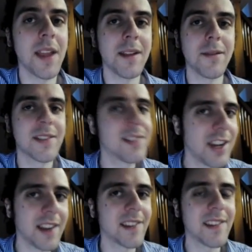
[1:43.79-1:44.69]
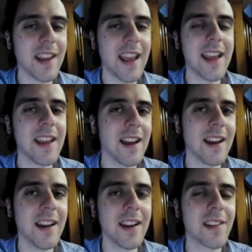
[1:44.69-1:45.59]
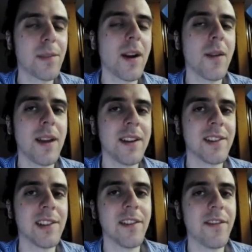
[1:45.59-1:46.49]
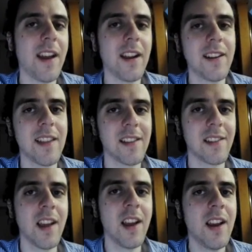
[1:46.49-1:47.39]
It's just a, uh, an experimental effect that's